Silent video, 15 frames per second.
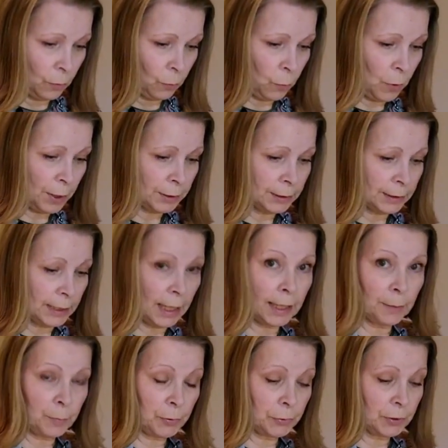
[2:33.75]
1
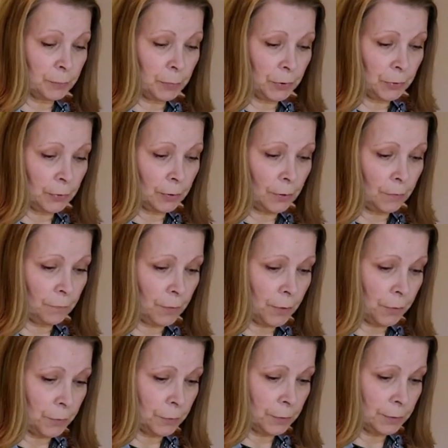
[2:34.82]
tablespoon of
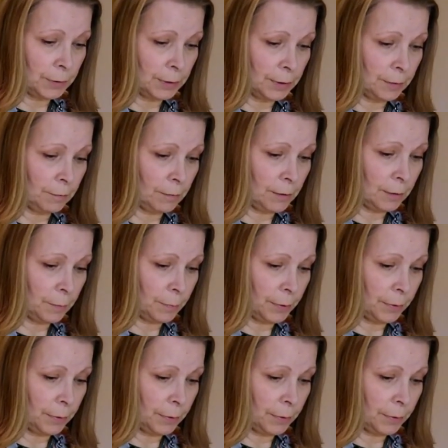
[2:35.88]
golden syrup,